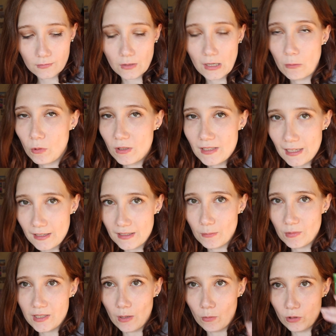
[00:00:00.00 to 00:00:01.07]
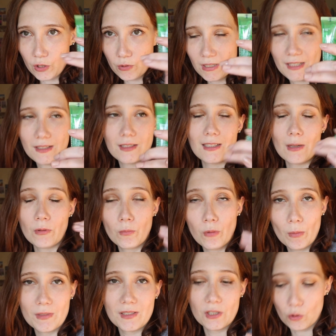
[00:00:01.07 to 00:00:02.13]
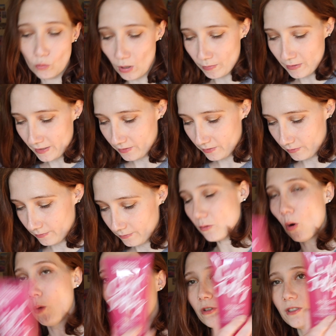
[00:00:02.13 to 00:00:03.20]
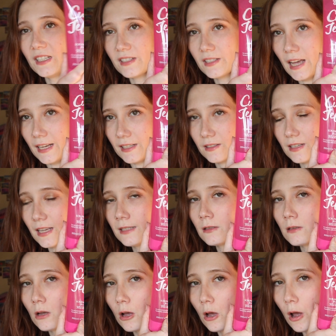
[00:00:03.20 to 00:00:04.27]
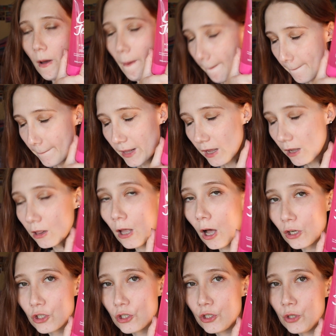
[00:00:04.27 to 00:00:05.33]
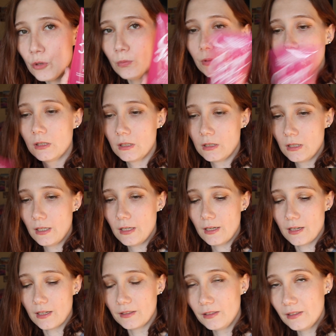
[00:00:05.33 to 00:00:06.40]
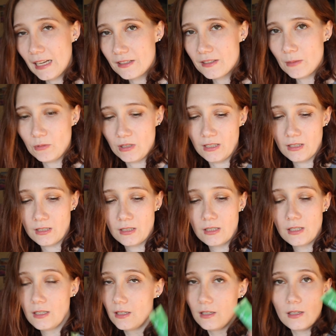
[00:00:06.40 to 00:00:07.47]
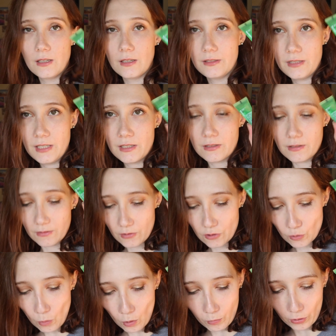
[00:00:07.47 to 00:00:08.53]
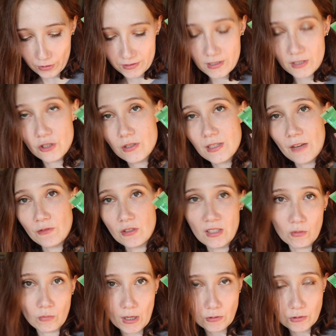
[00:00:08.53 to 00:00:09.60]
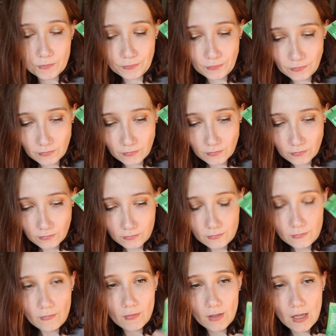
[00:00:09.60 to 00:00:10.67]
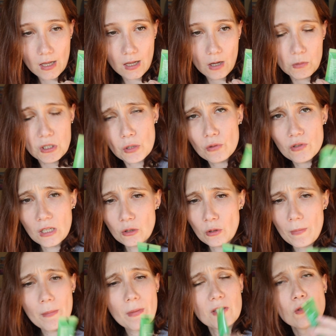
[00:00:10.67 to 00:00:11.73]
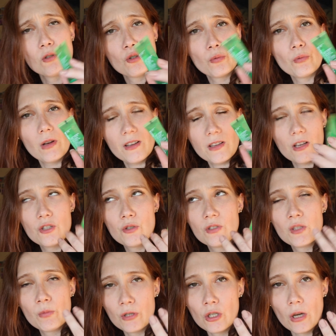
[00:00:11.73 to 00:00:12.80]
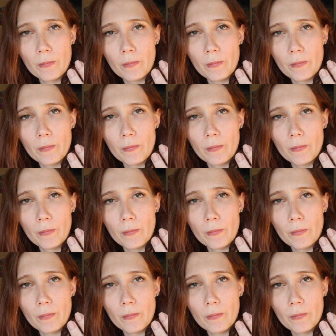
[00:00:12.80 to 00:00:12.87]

And once that is empty, I will use this. Now the problem is the scrub is almost this size. It's a large tube. And until that is empty, these small products here just have to sit around. Which is also not good. Maybe I should switch it